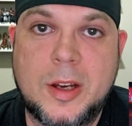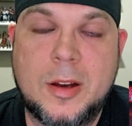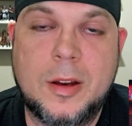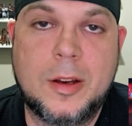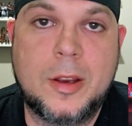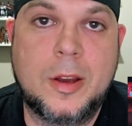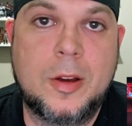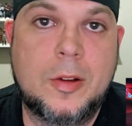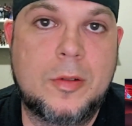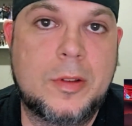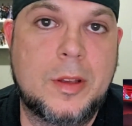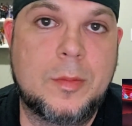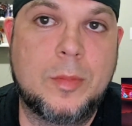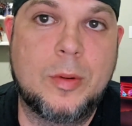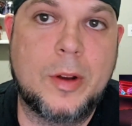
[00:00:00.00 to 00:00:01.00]
Jericho
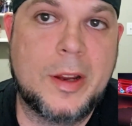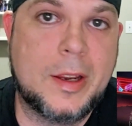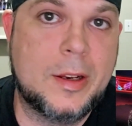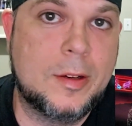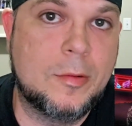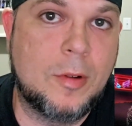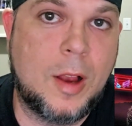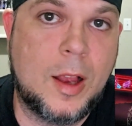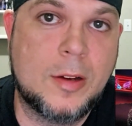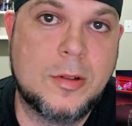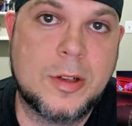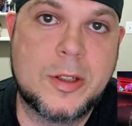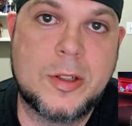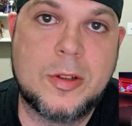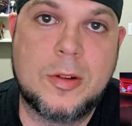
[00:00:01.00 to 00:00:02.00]
and then bringing in
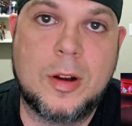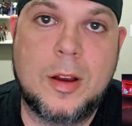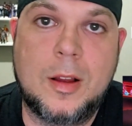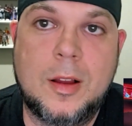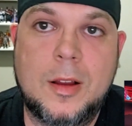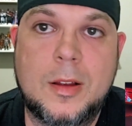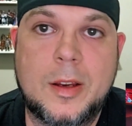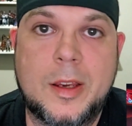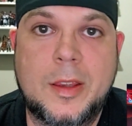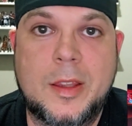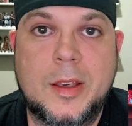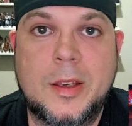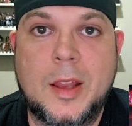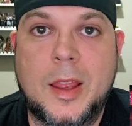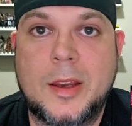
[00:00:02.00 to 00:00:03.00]
Roderick Strong and
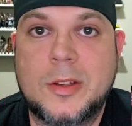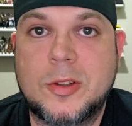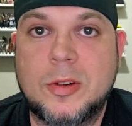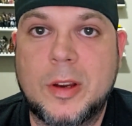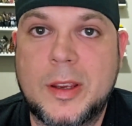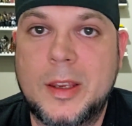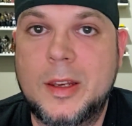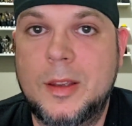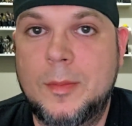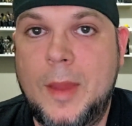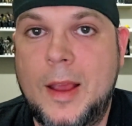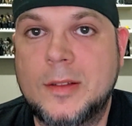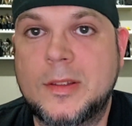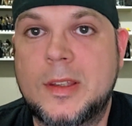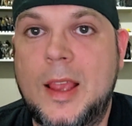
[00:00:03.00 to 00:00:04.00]
then like tricking him
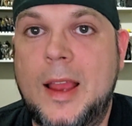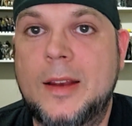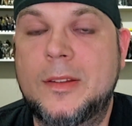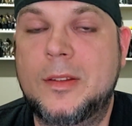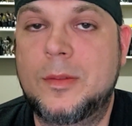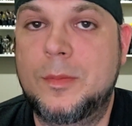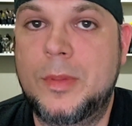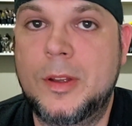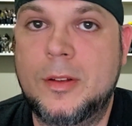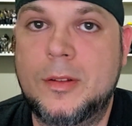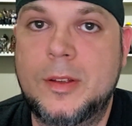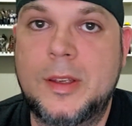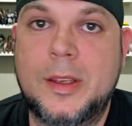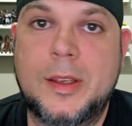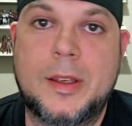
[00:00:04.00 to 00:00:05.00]
outside of the
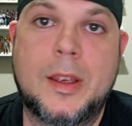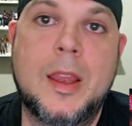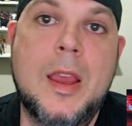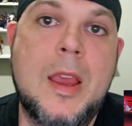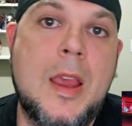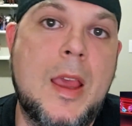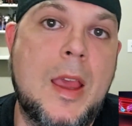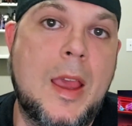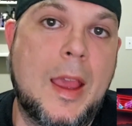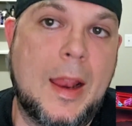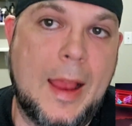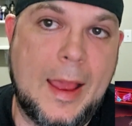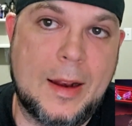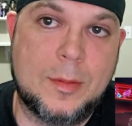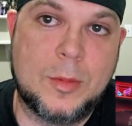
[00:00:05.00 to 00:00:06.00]
building,
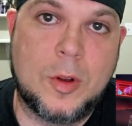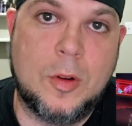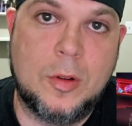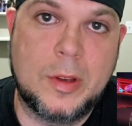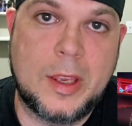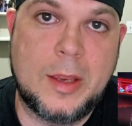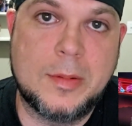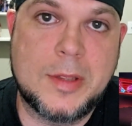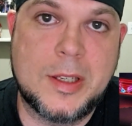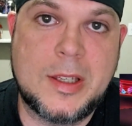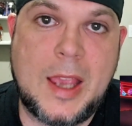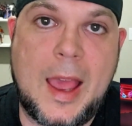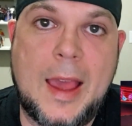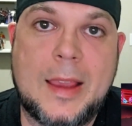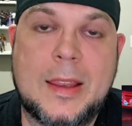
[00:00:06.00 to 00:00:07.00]
and Adam Cole keeps
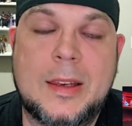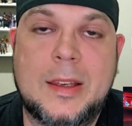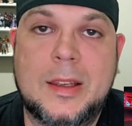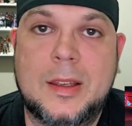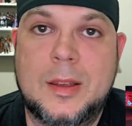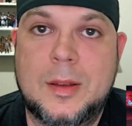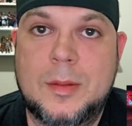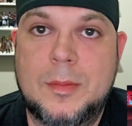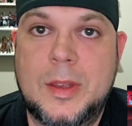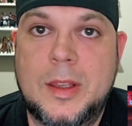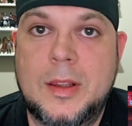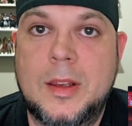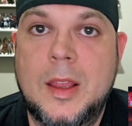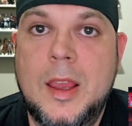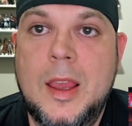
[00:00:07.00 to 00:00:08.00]
attacking him
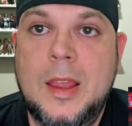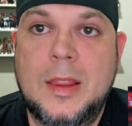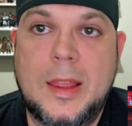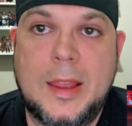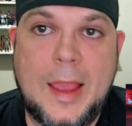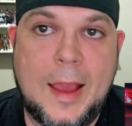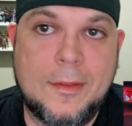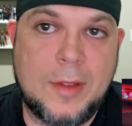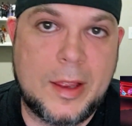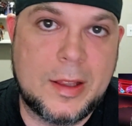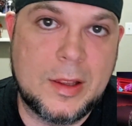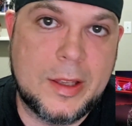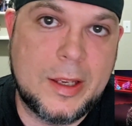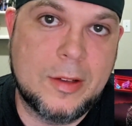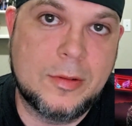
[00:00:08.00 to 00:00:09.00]
and they have like
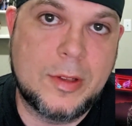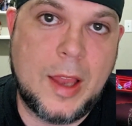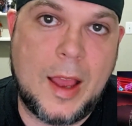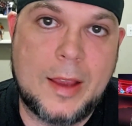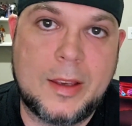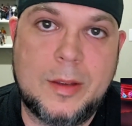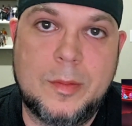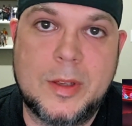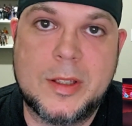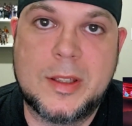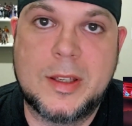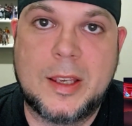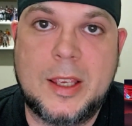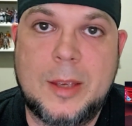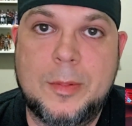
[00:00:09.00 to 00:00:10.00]
legal documents
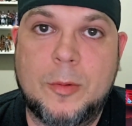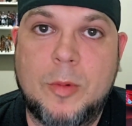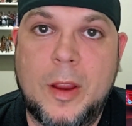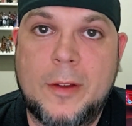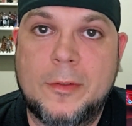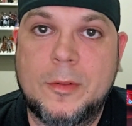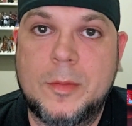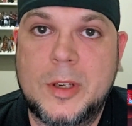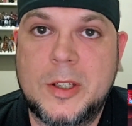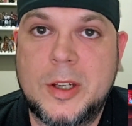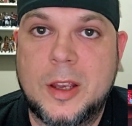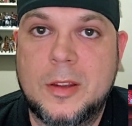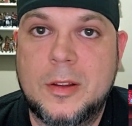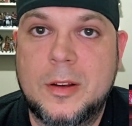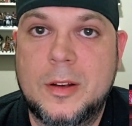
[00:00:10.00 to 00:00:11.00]
to keep away from each
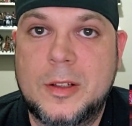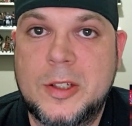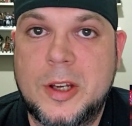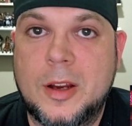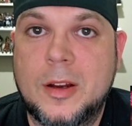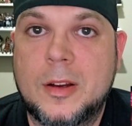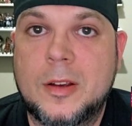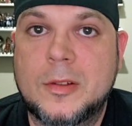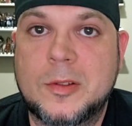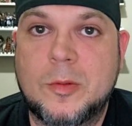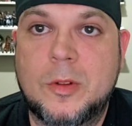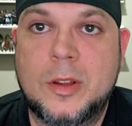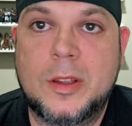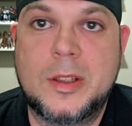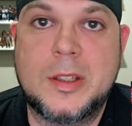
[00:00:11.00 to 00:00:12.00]
other, and Jericho's
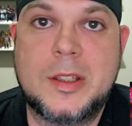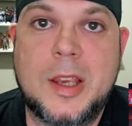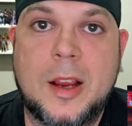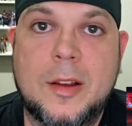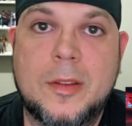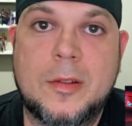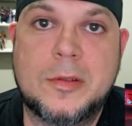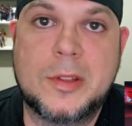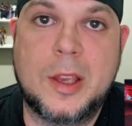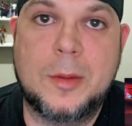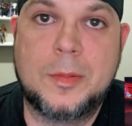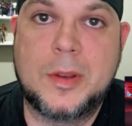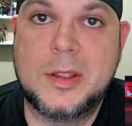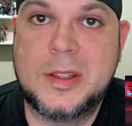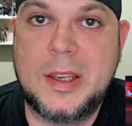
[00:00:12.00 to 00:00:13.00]
willing to tear those
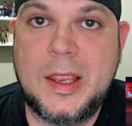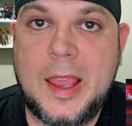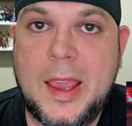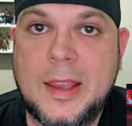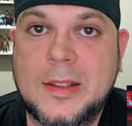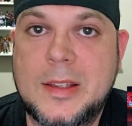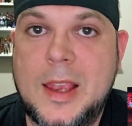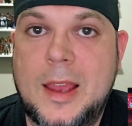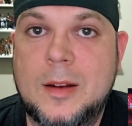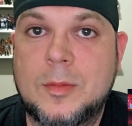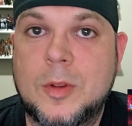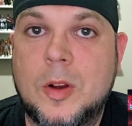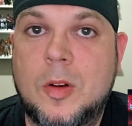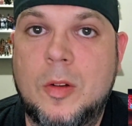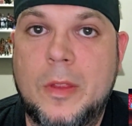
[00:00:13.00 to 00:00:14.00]
up because he hates
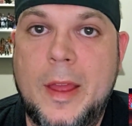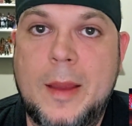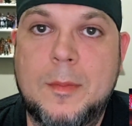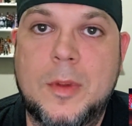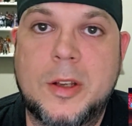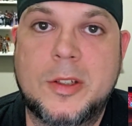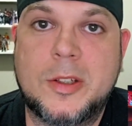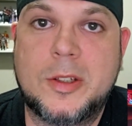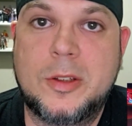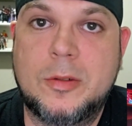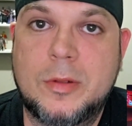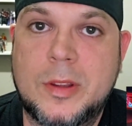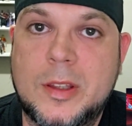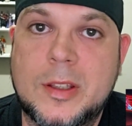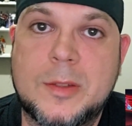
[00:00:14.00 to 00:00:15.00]
Adam Cole that much
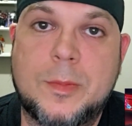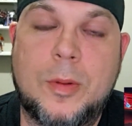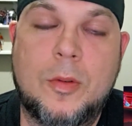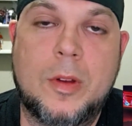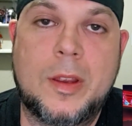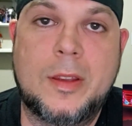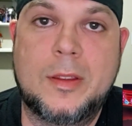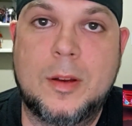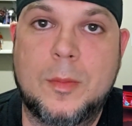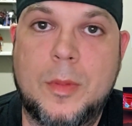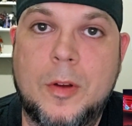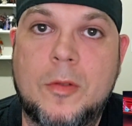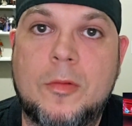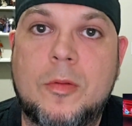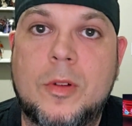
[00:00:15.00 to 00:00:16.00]
too at this point, and they're
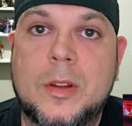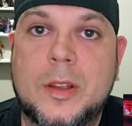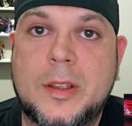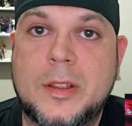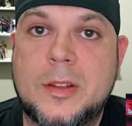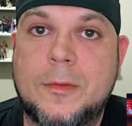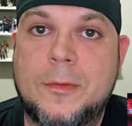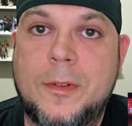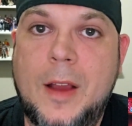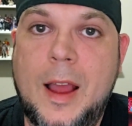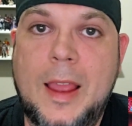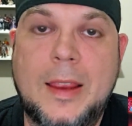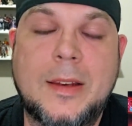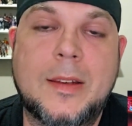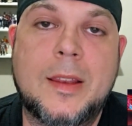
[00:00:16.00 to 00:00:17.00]
both willing to
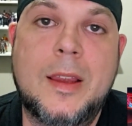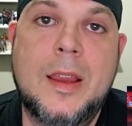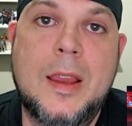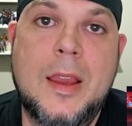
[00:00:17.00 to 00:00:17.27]
fight.